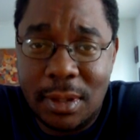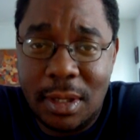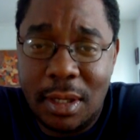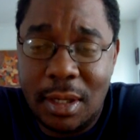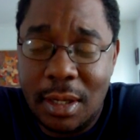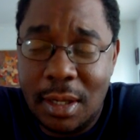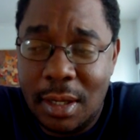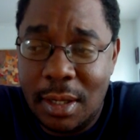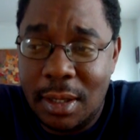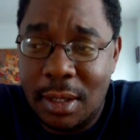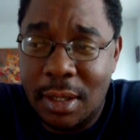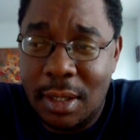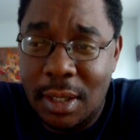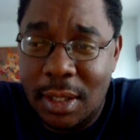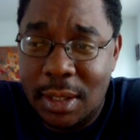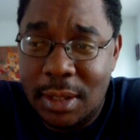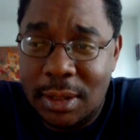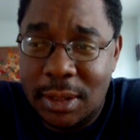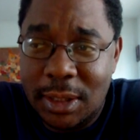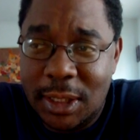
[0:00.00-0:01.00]
And
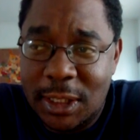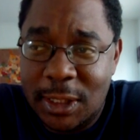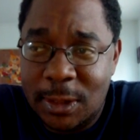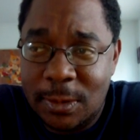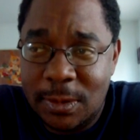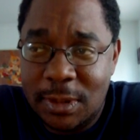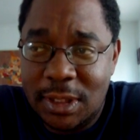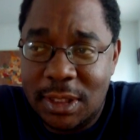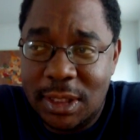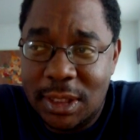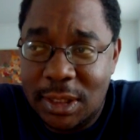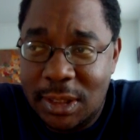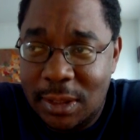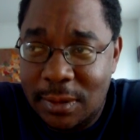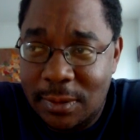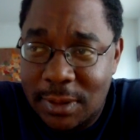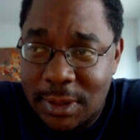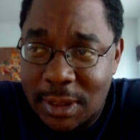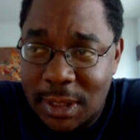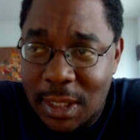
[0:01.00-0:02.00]
Josh
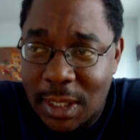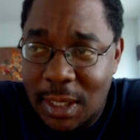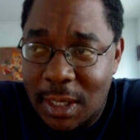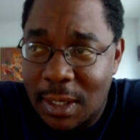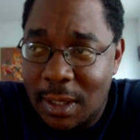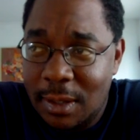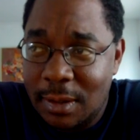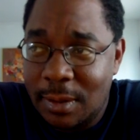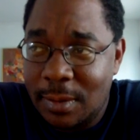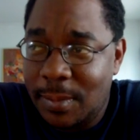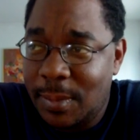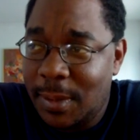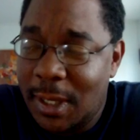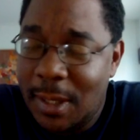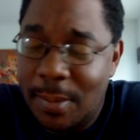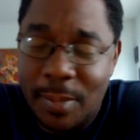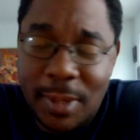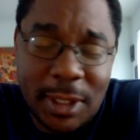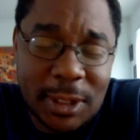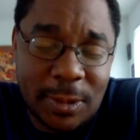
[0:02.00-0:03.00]
360 was there.
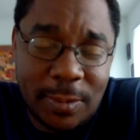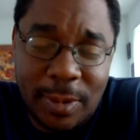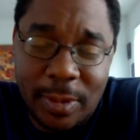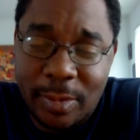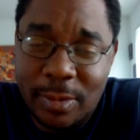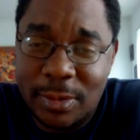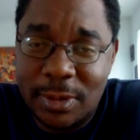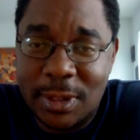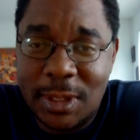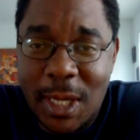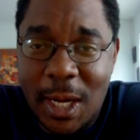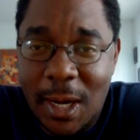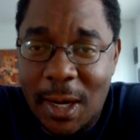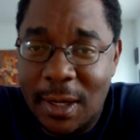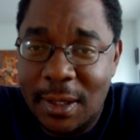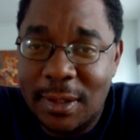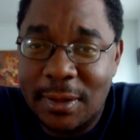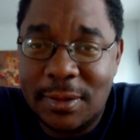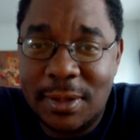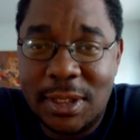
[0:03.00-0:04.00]
A bunch of people was there,
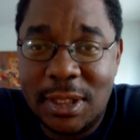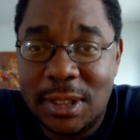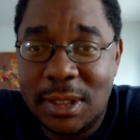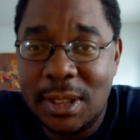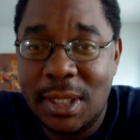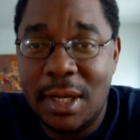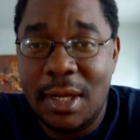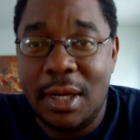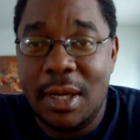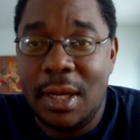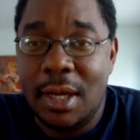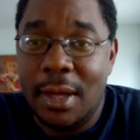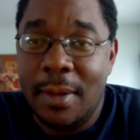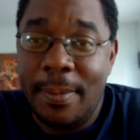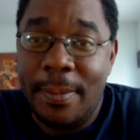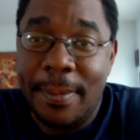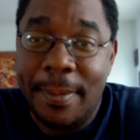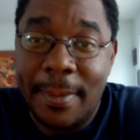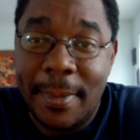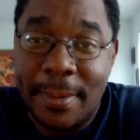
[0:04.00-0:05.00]
and it was just
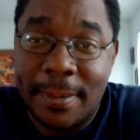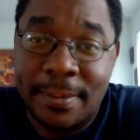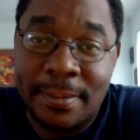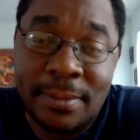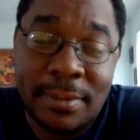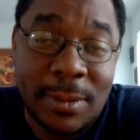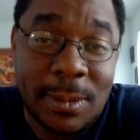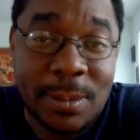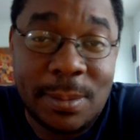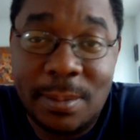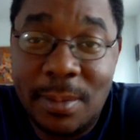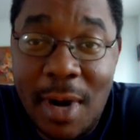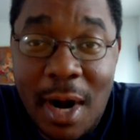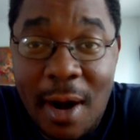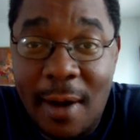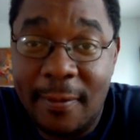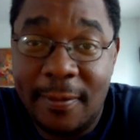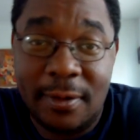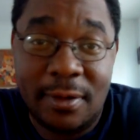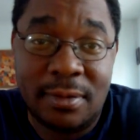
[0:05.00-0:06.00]

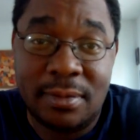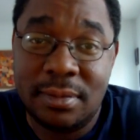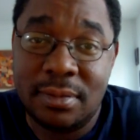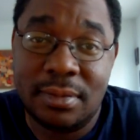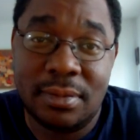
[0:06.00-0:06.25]
Marvel.